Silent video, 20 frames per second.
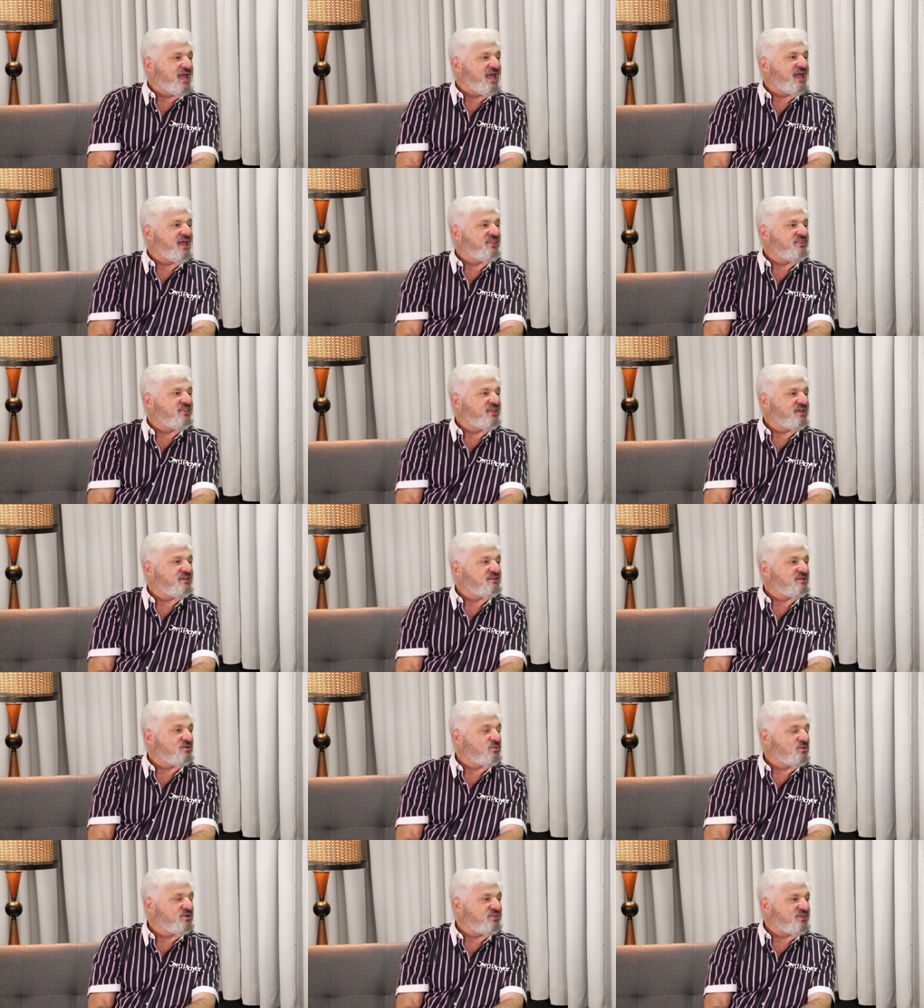And
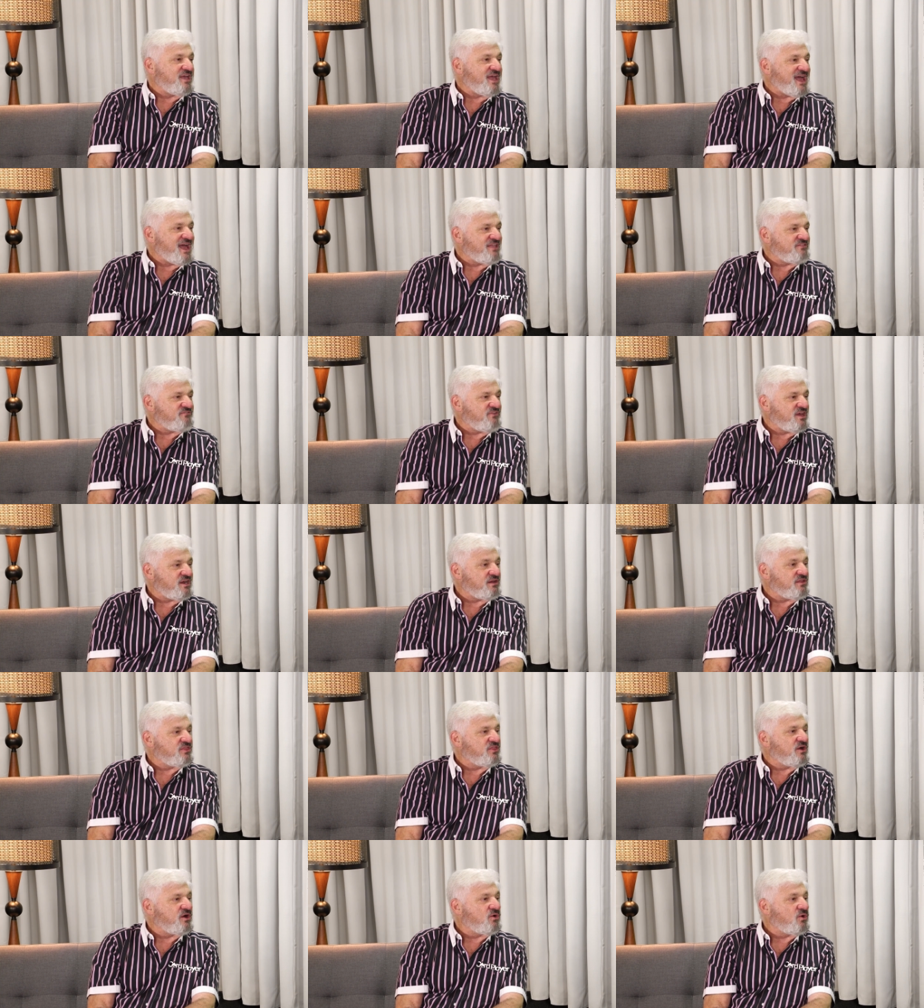then with the advent
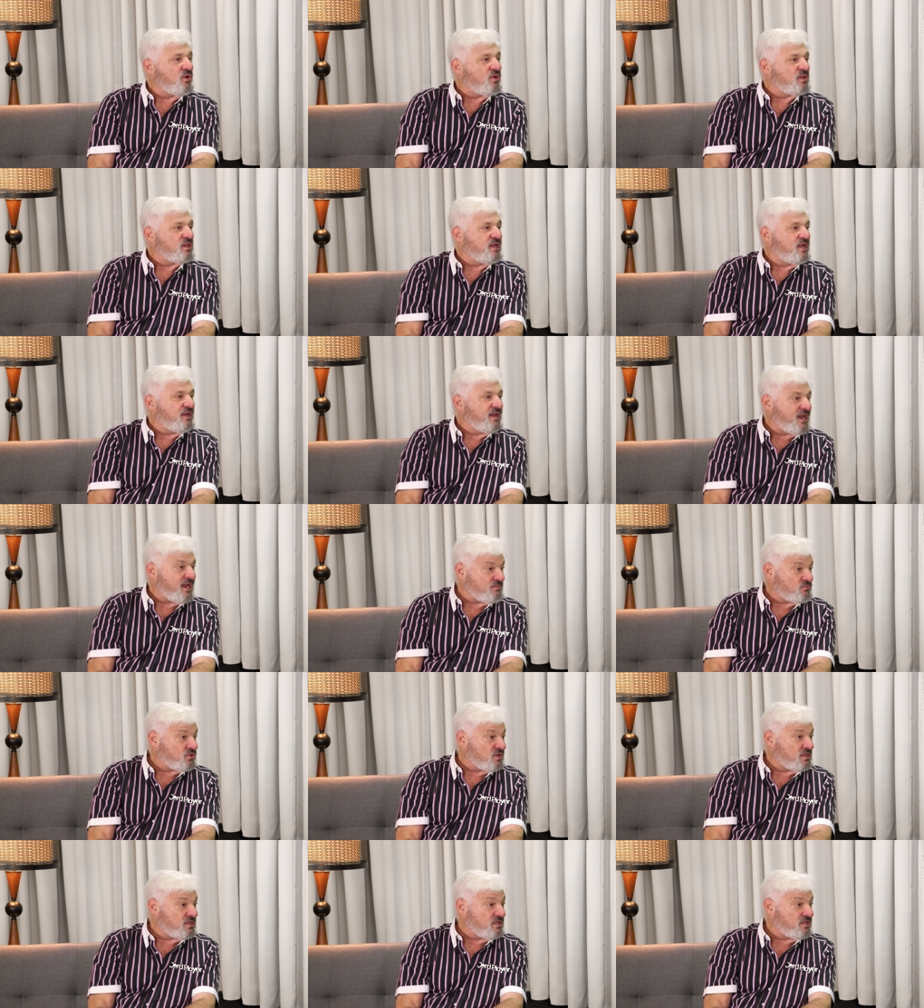of the whole
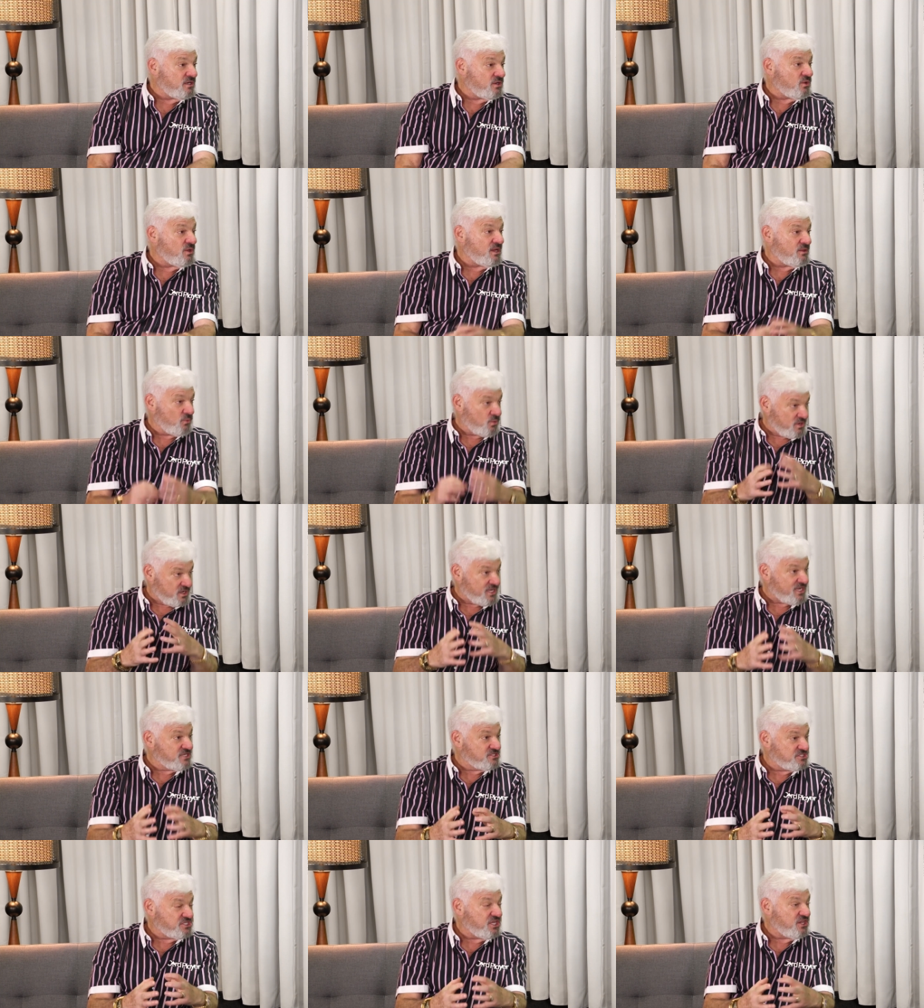camera, where
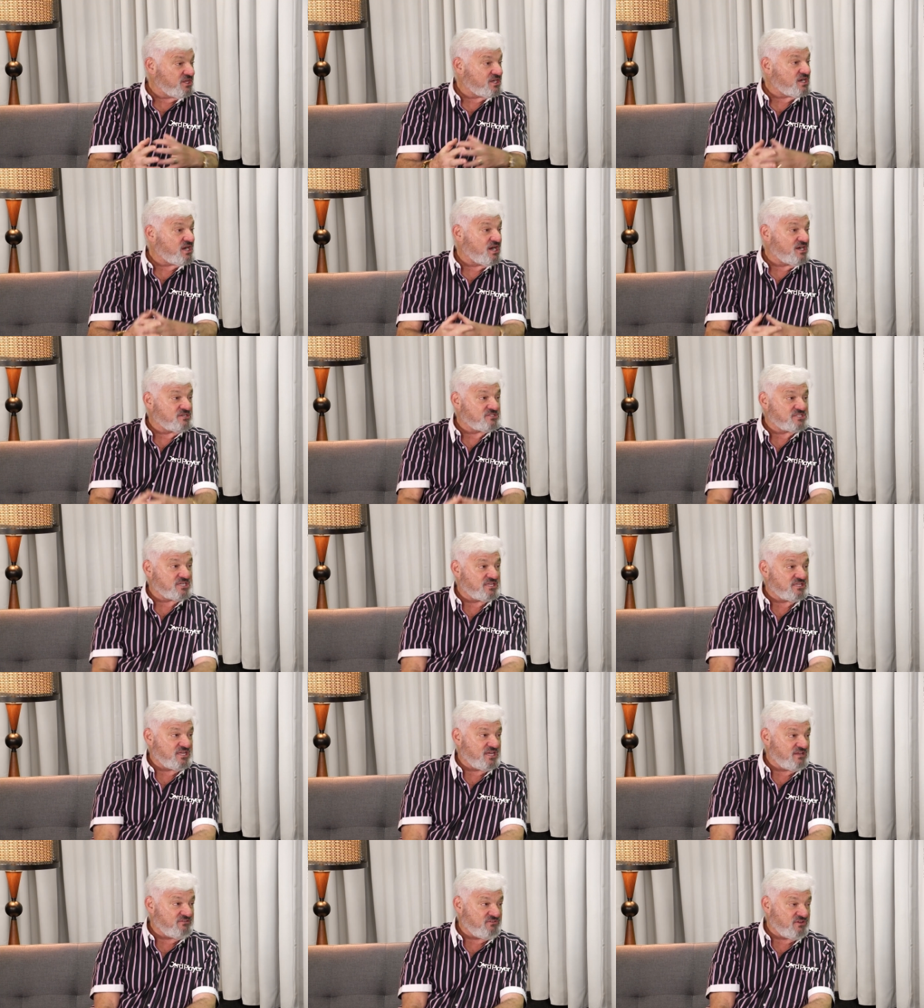you could see the cards
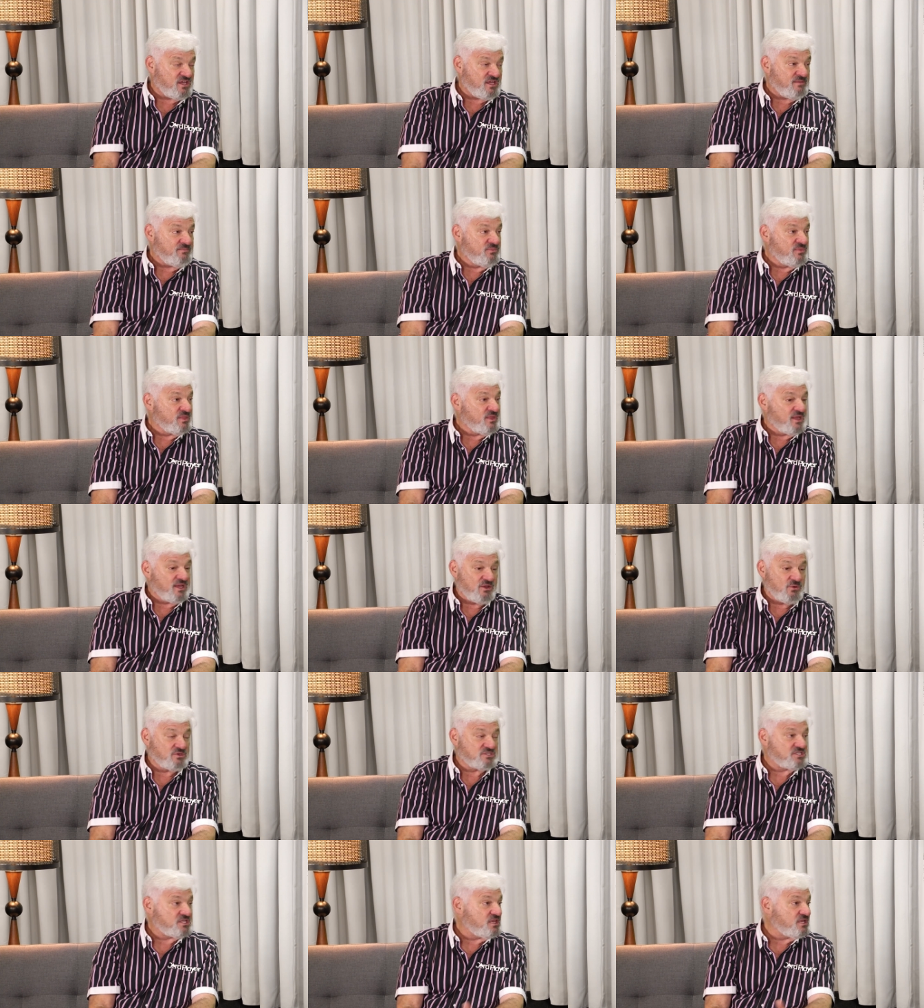on TV, it
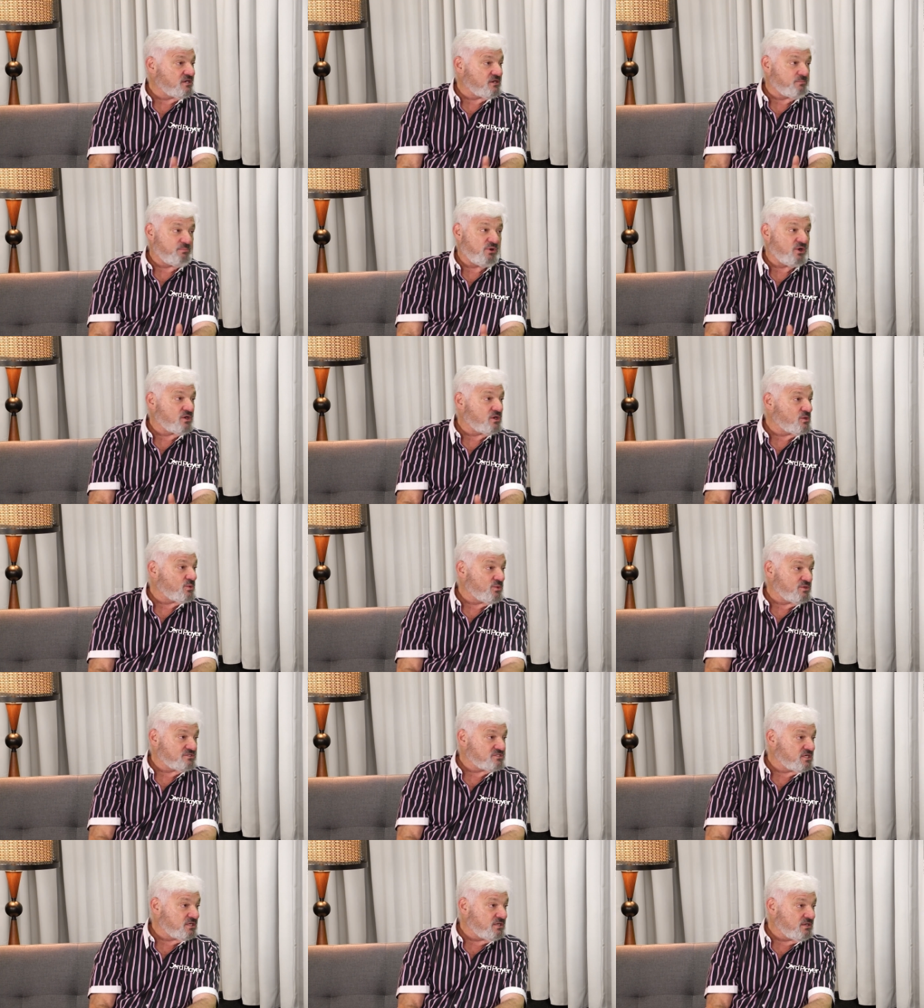was clear poker
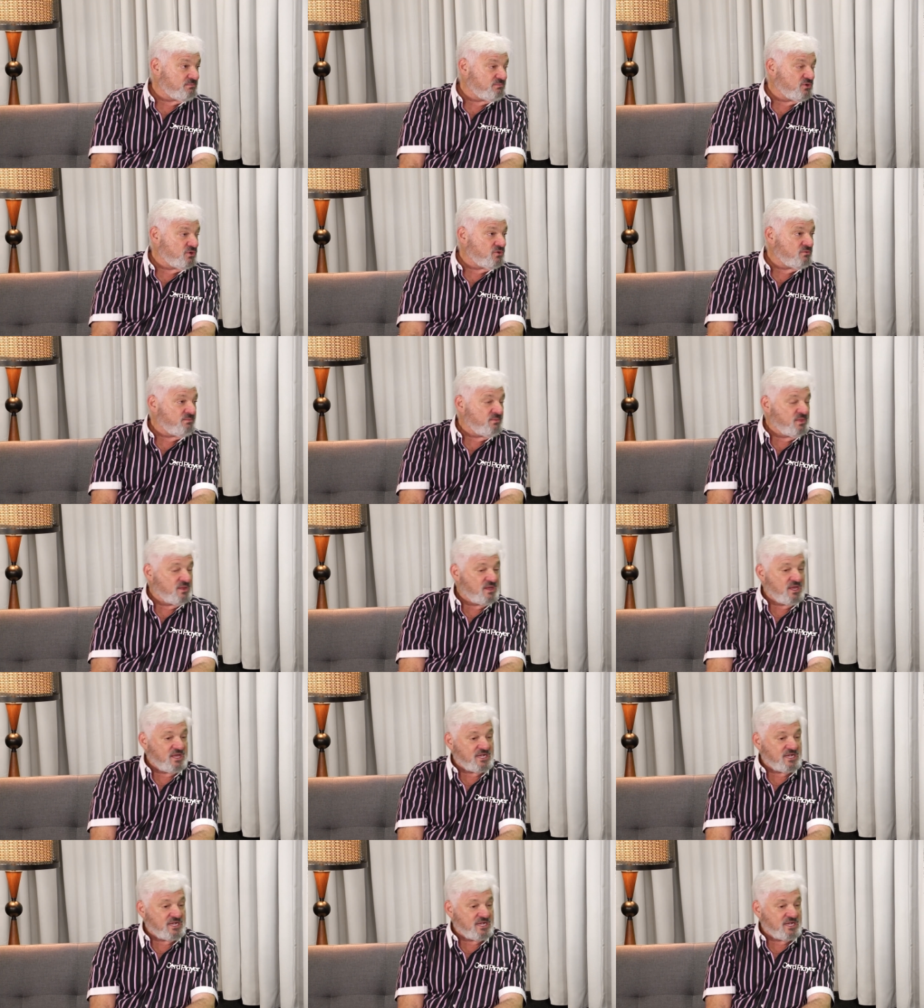was gonna boom.